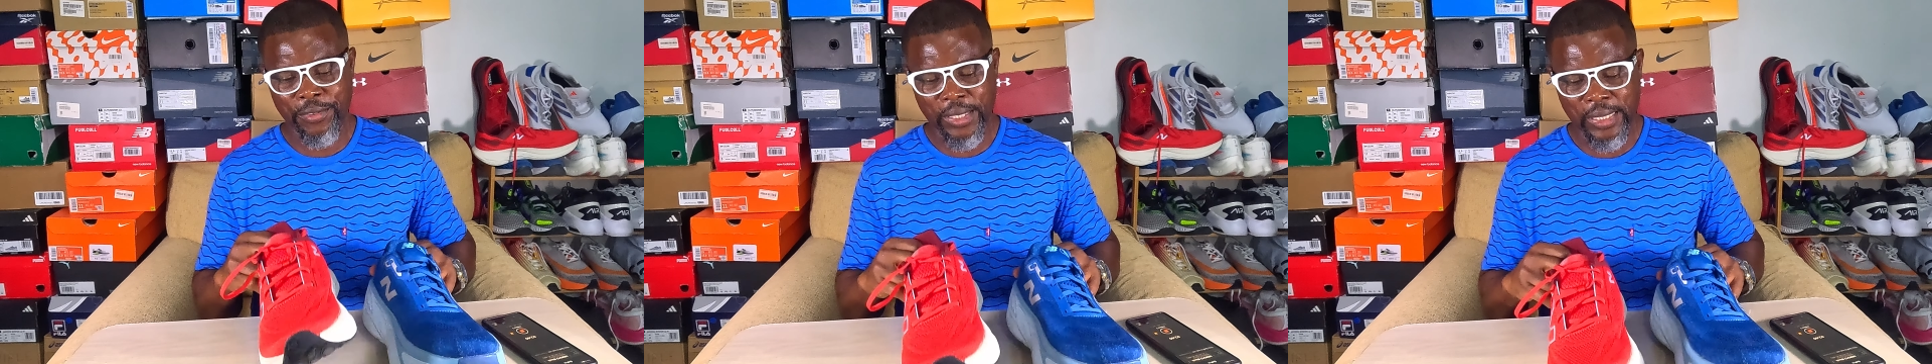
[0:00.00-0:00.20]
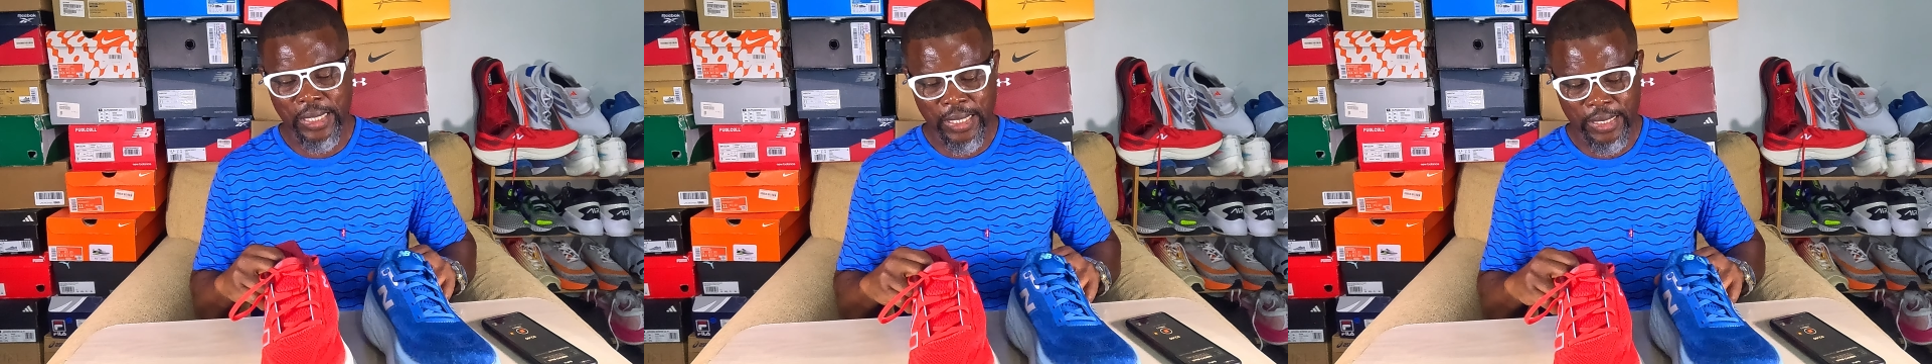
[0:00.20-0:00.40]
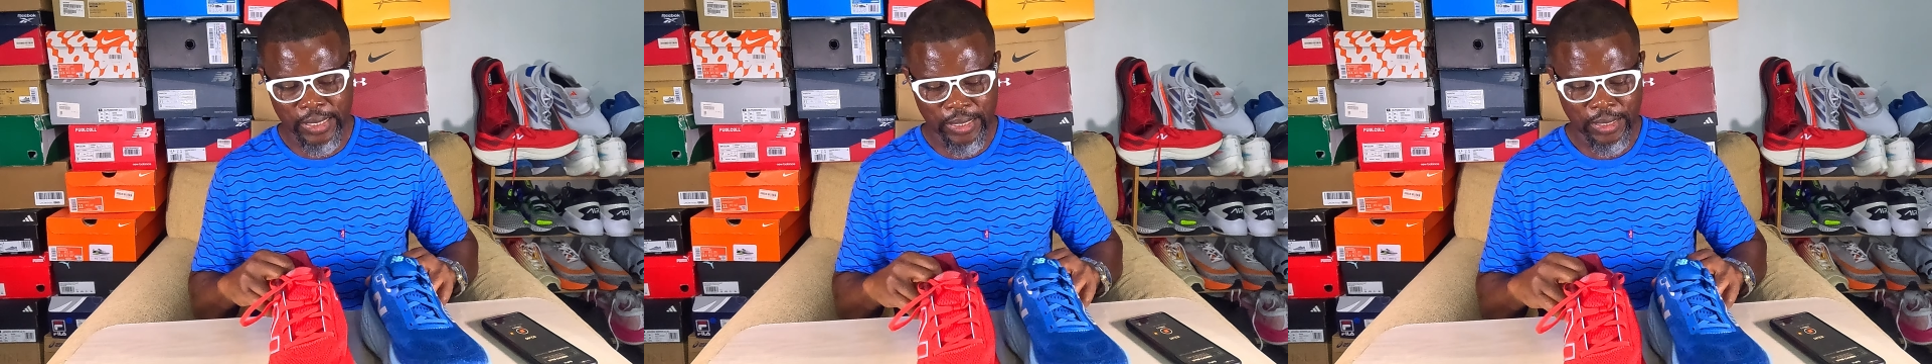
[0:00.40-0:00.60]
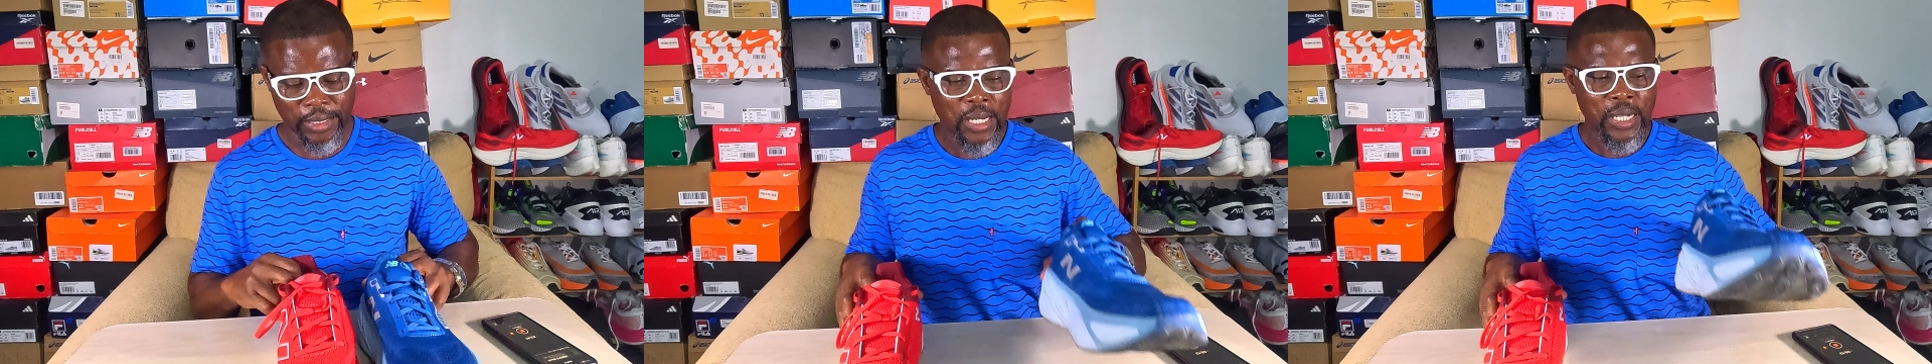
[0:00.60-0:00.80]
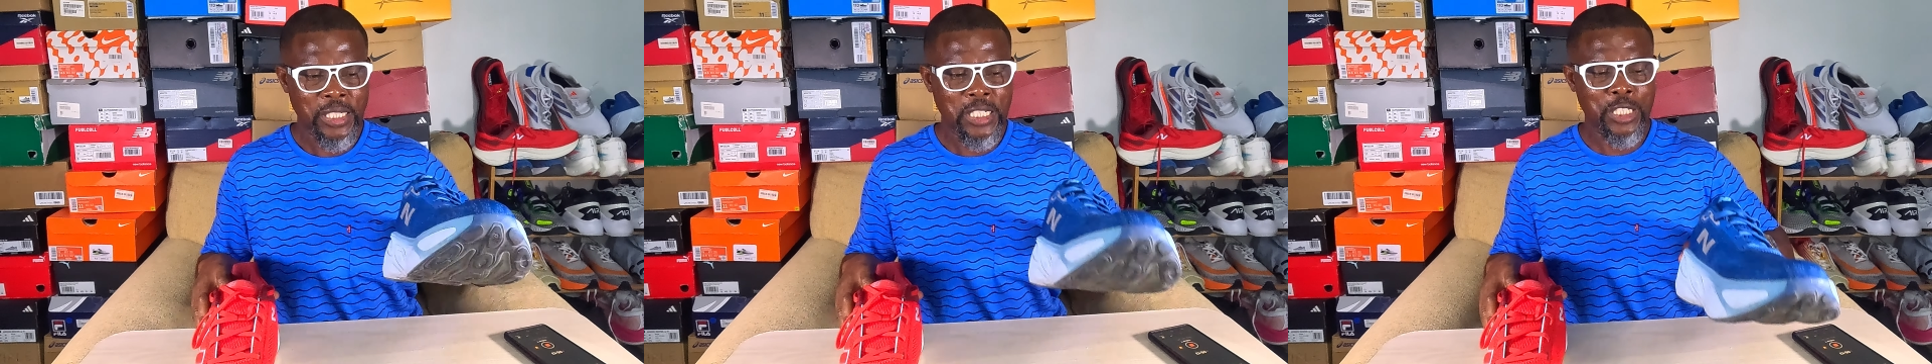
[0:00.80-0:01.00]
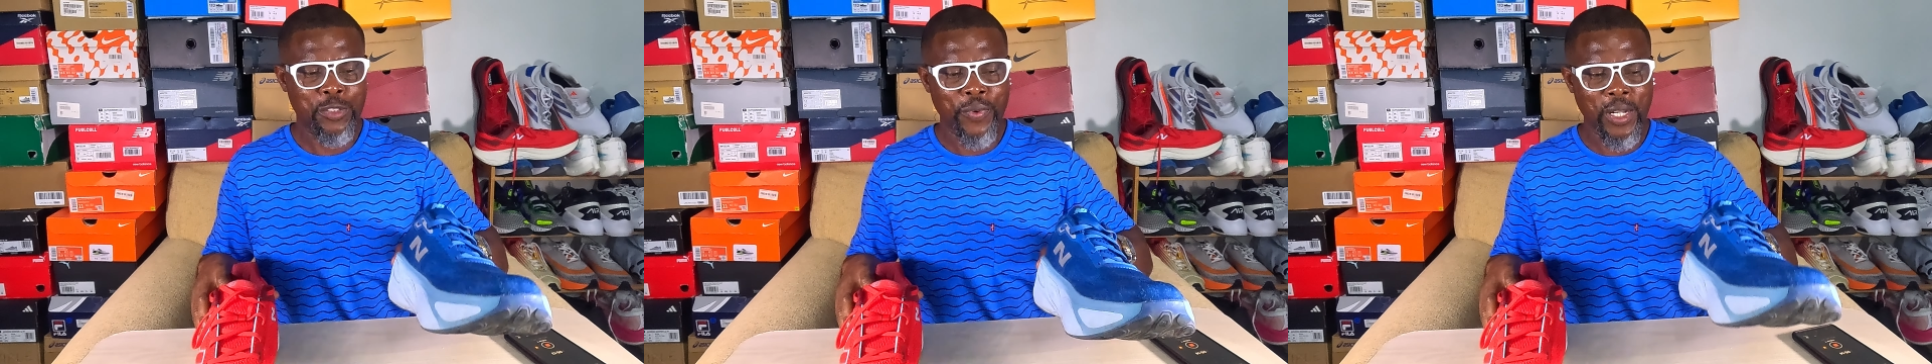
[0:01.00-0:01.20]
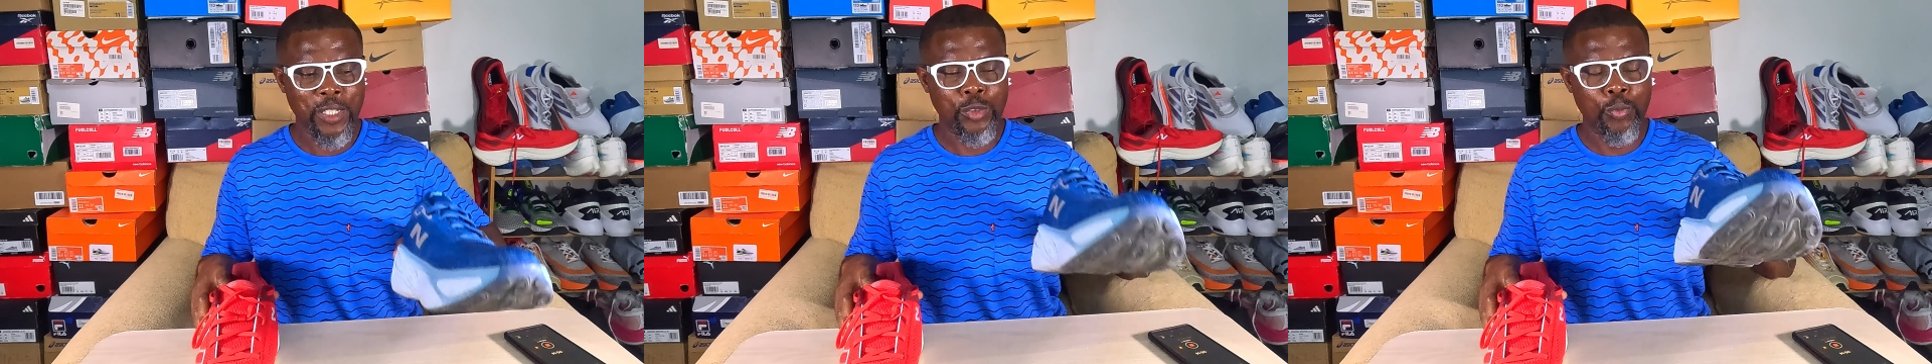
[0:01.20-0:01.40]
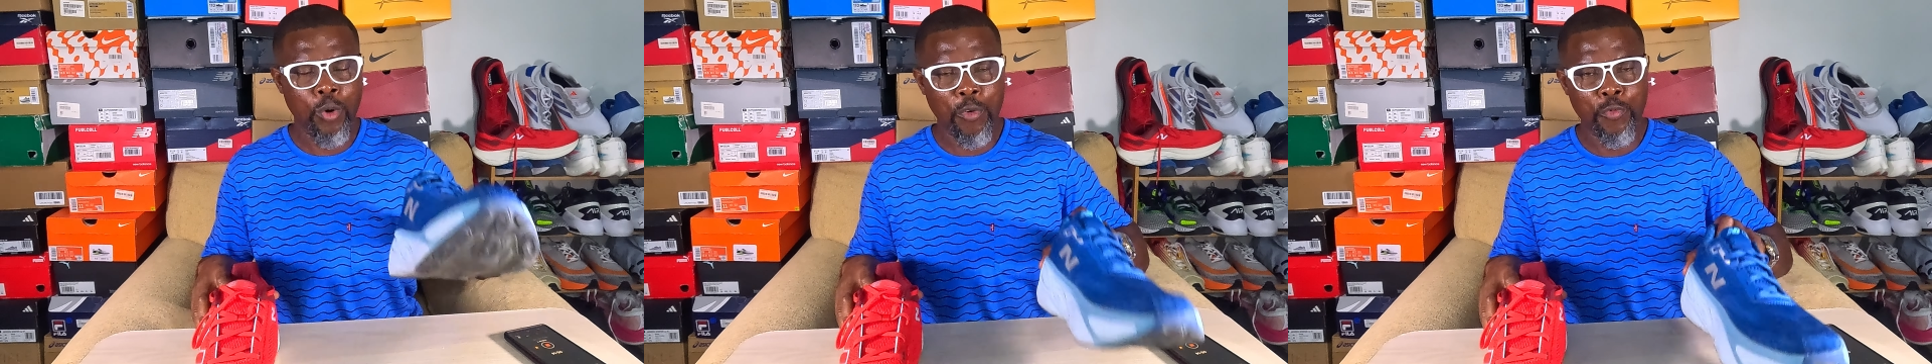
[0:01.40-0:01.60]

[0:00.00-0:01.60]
V13. These felt more